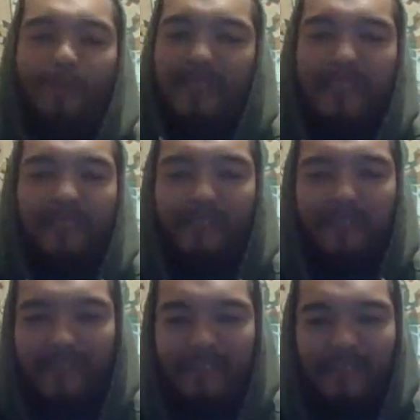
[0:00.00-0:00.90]
because it's
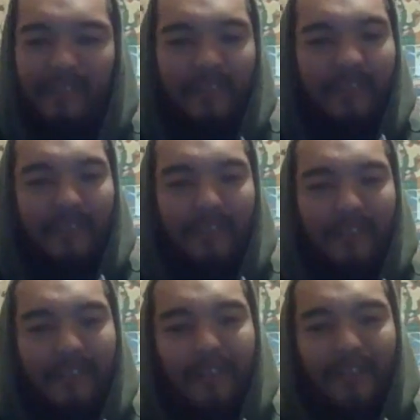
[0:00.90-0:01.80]
just,
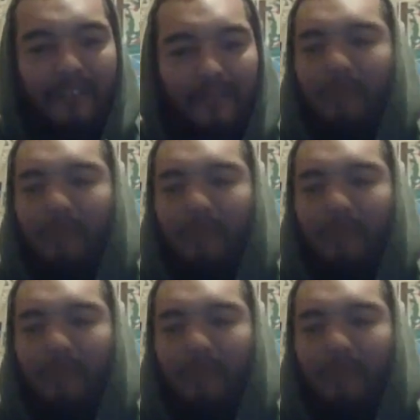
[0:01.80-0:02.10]
dude.